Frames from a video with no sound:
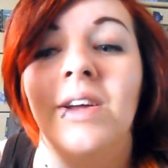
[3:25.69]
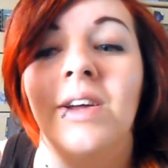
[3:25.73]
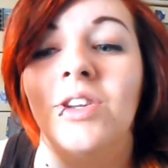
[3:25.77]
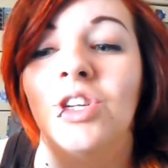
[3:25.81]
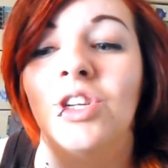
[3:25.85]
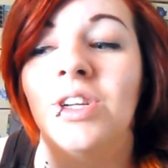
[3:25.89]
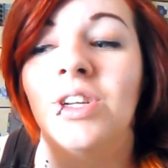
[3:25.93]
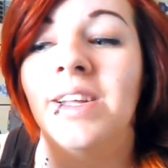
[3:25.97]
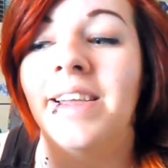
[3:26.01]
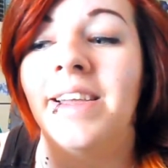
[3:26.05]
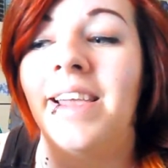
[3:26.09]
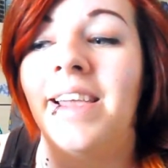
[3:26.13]

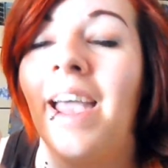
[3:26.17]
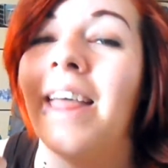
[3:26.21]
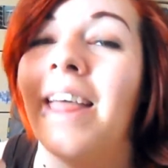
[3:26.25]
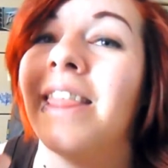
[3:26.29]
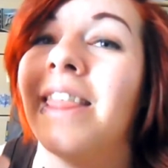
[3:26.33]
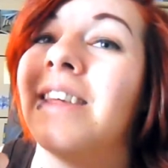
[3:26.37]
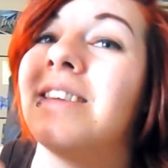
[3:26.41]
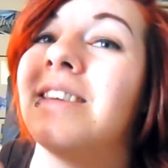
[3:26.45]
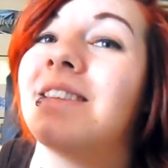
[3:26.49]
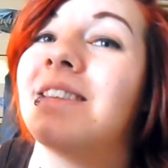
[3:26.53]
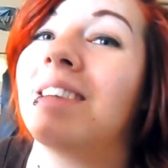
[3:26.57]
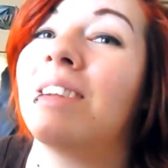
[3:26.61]
actually get
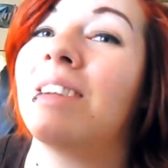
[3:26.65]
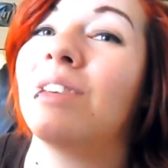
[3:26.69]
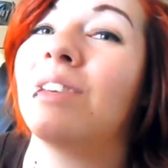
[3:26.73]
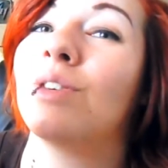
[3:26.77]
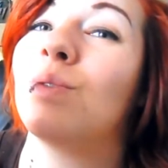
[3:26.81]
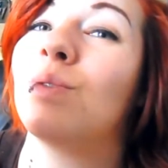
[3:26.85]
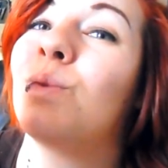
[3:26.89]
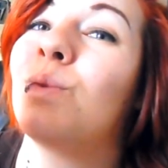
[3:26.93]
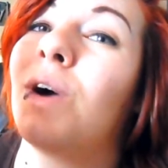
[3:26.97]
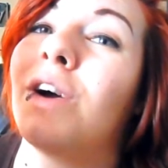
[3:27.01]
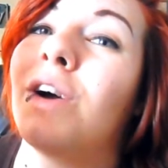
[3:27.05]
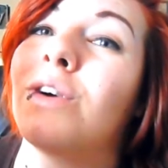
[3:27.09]
this thing
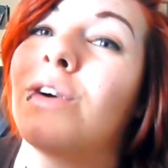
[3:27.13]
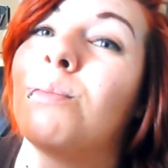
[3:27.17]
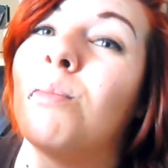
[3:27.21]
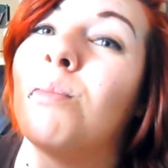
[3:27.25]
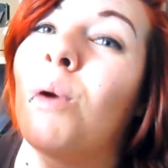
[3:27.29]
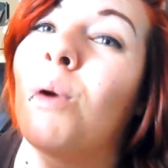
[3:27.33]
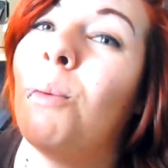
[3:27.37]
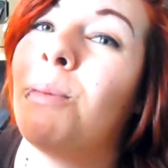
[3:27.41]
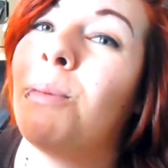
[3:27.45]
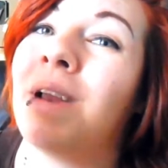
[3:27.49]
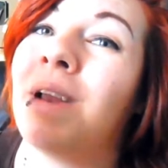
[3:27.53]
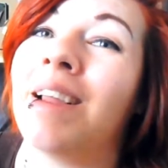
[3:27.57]
to work
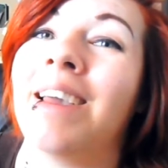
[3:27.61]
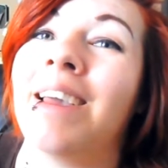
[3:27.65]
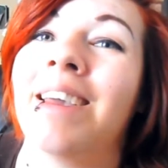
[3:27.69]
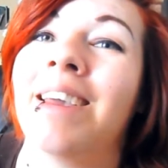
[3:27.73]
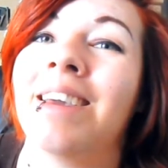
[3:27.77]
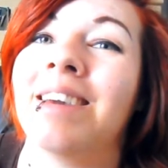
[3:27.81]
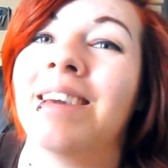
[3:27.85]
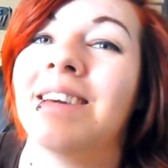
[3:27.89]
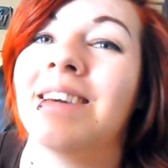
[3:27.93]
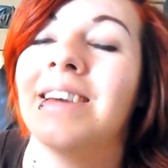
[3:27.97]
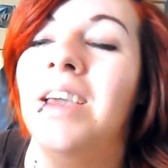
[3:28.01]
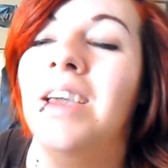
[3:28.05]

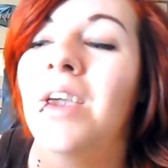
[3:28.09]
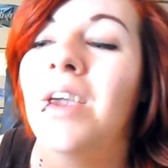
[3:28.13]
properly